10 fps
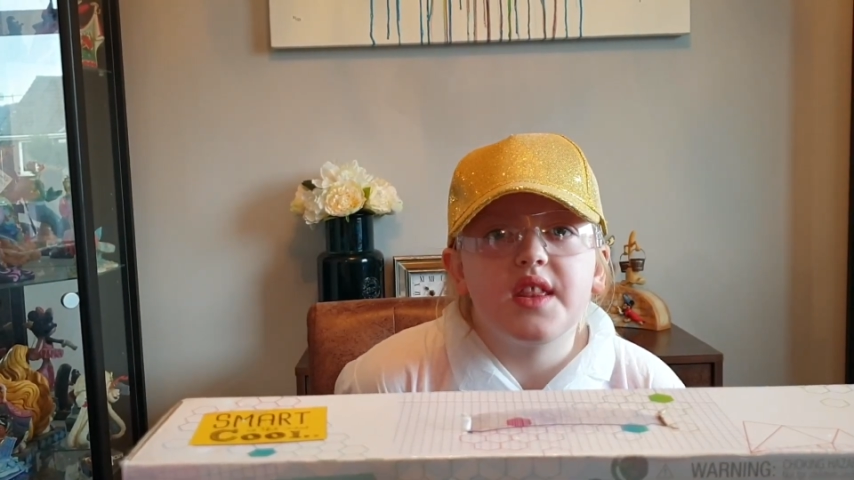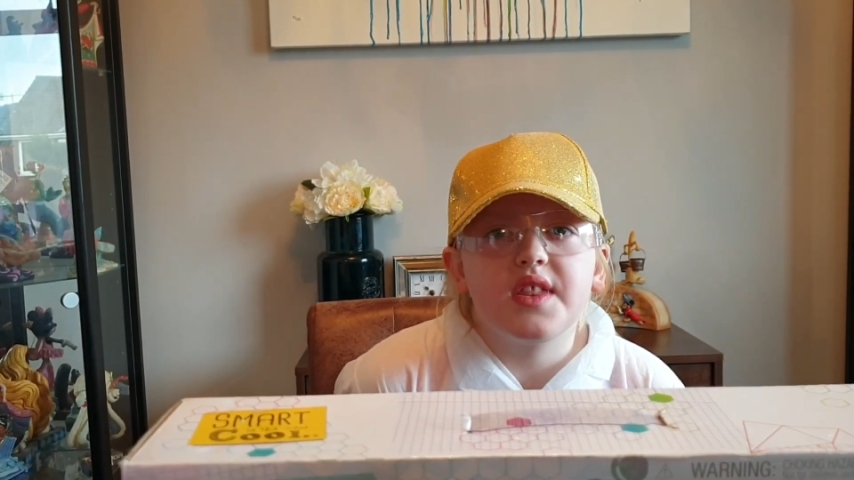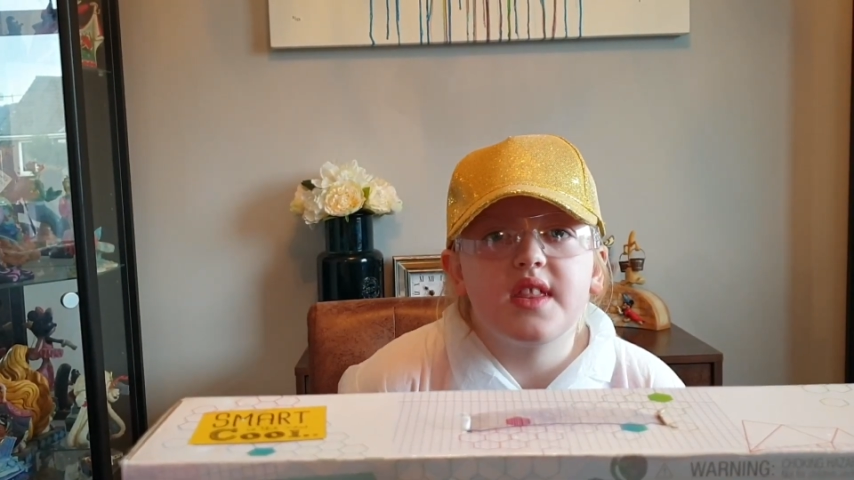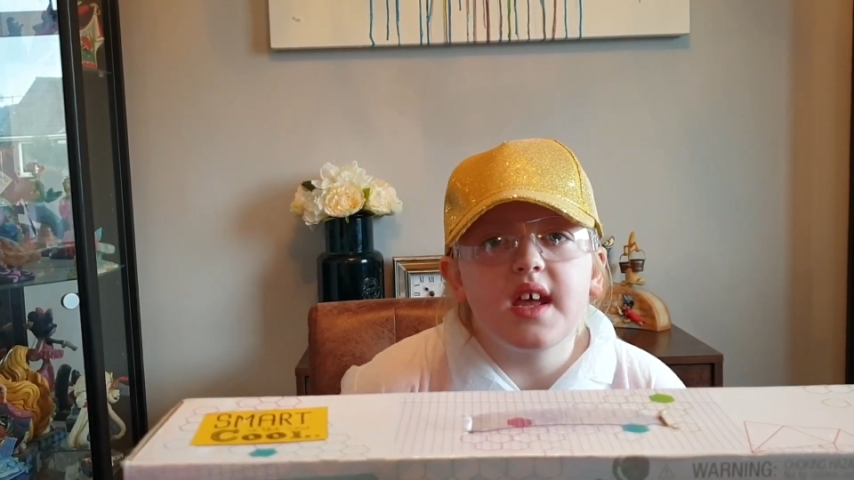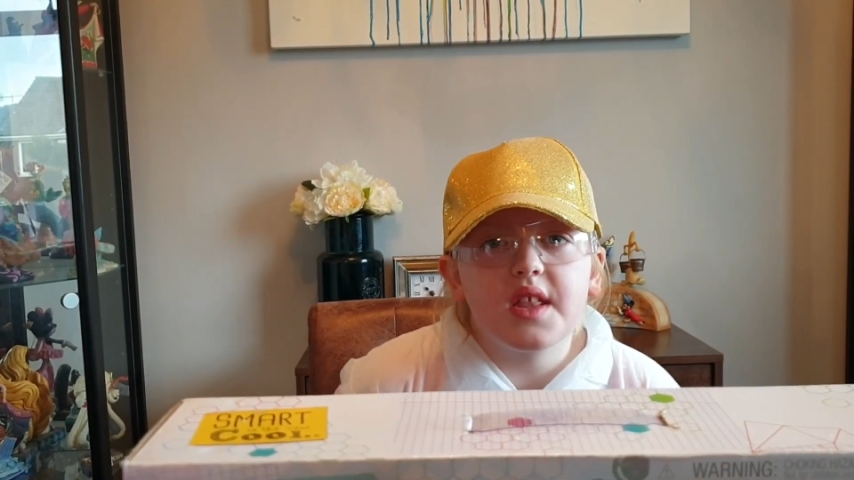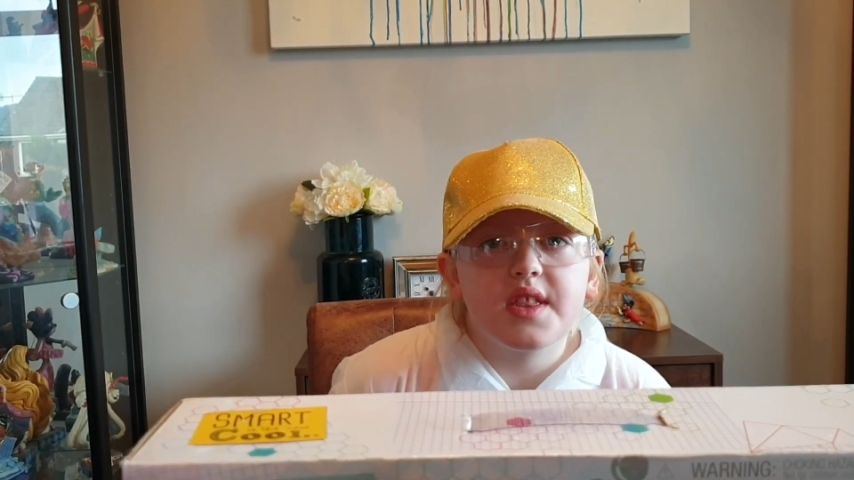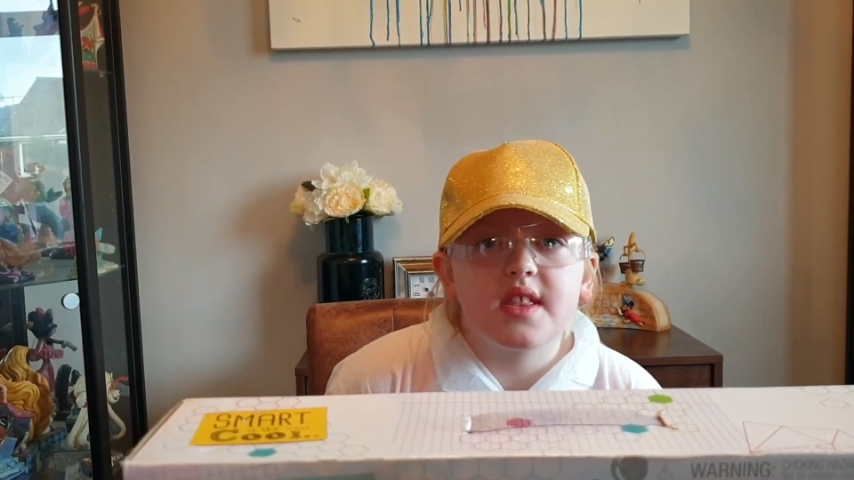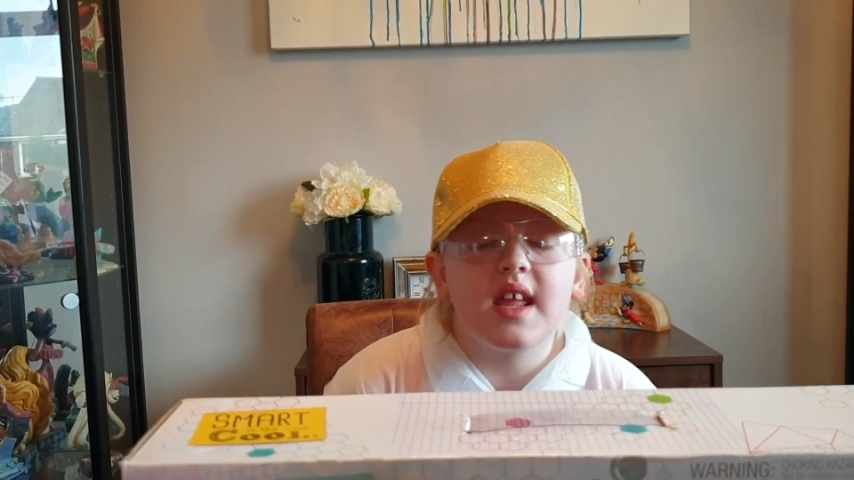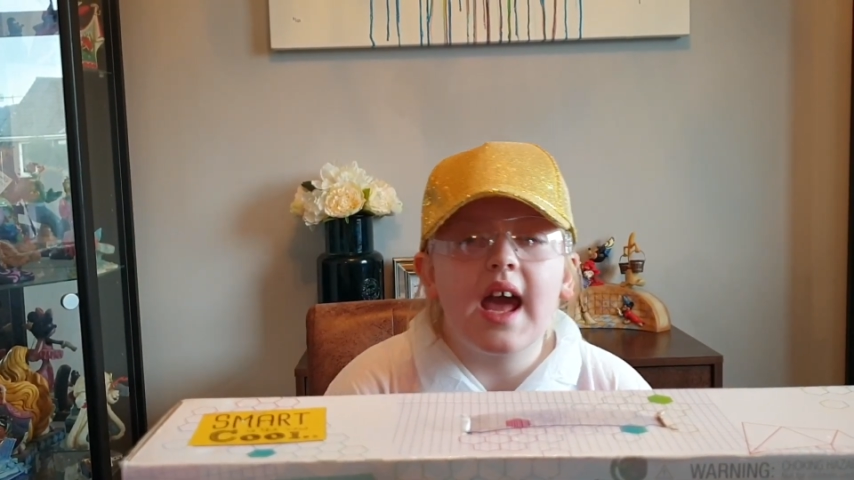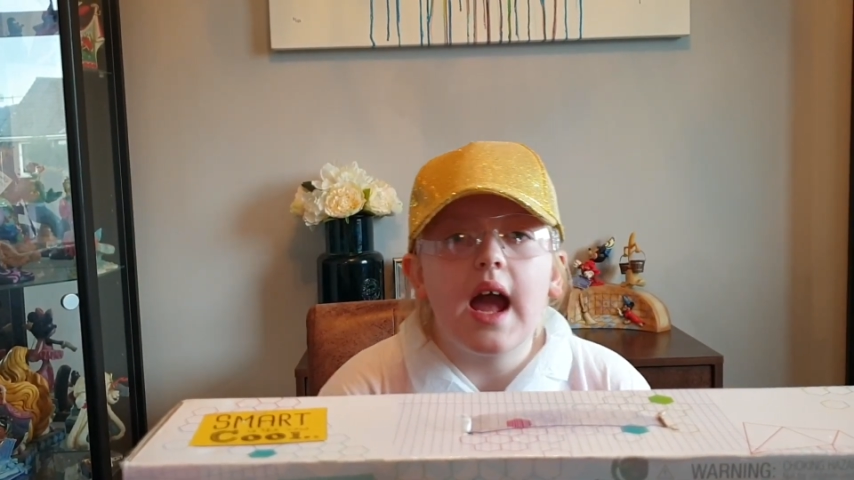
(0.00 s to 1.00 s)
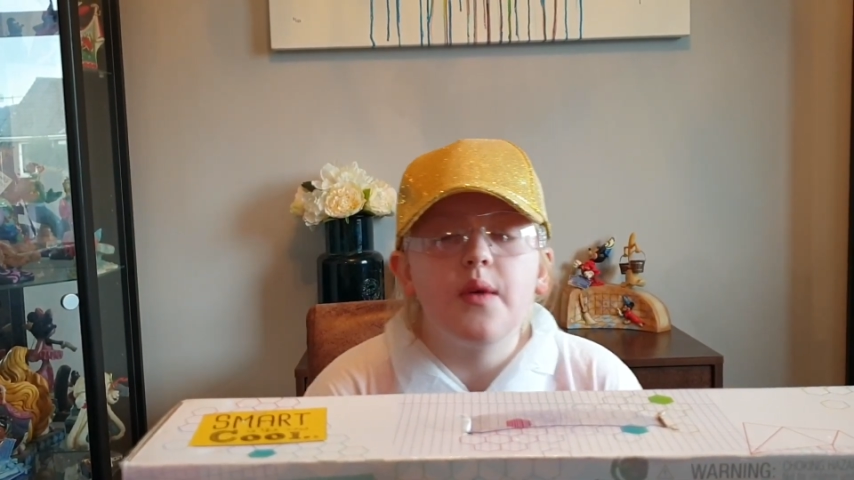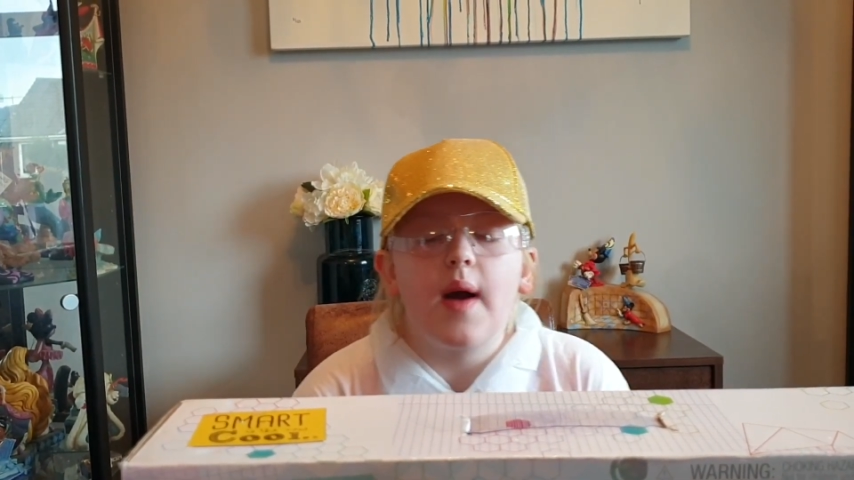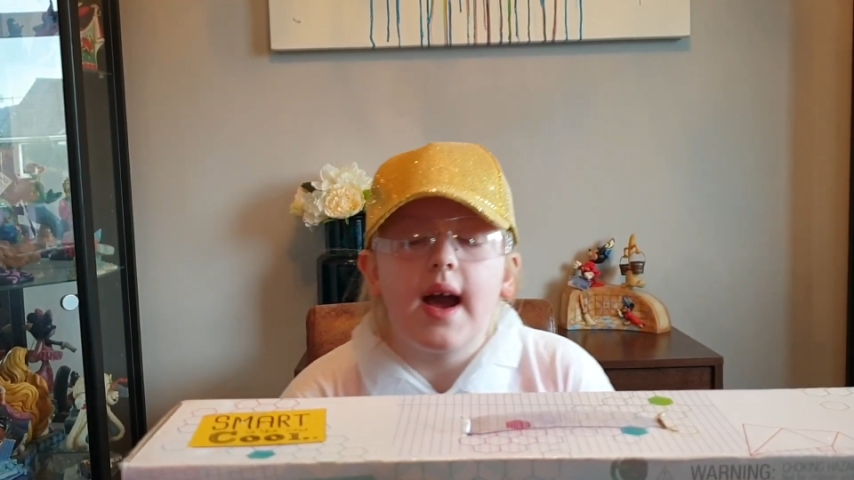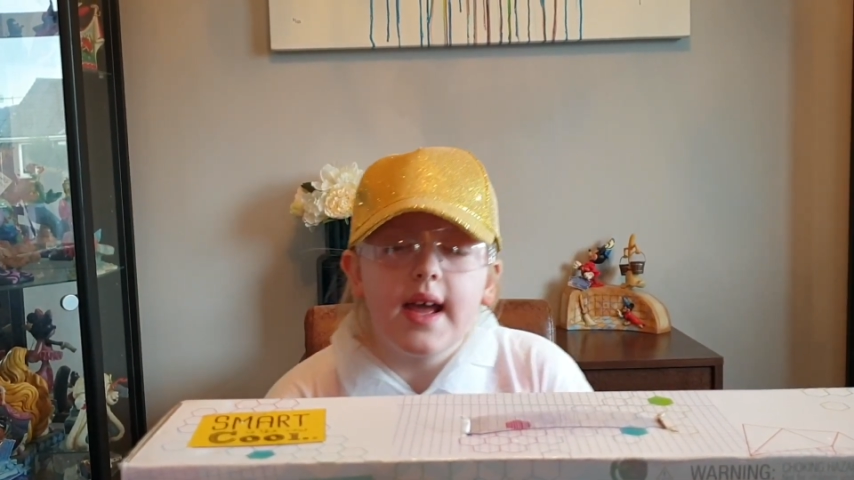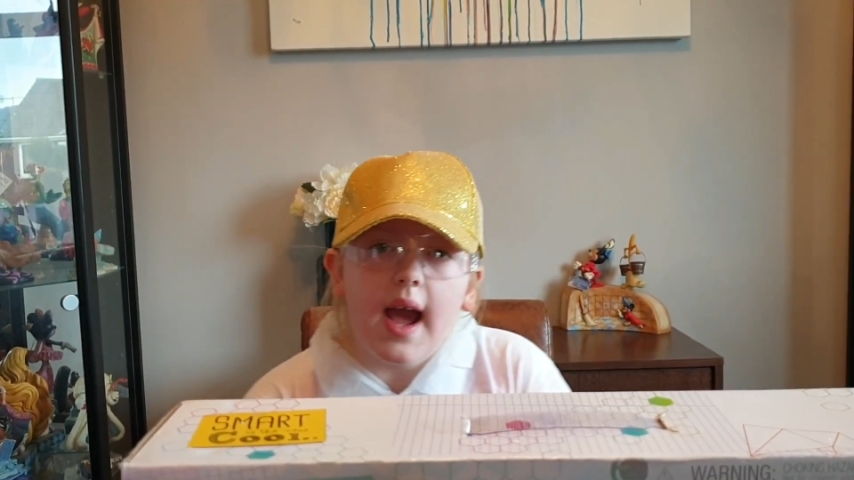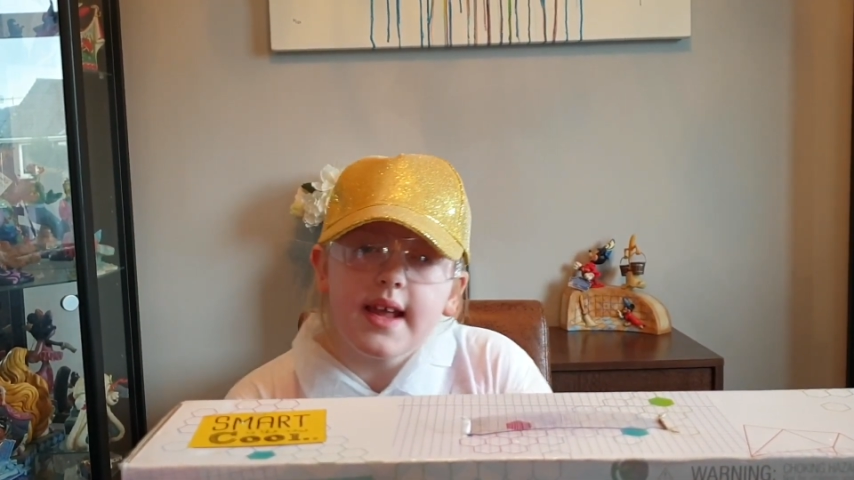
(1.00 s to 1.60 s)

six DIY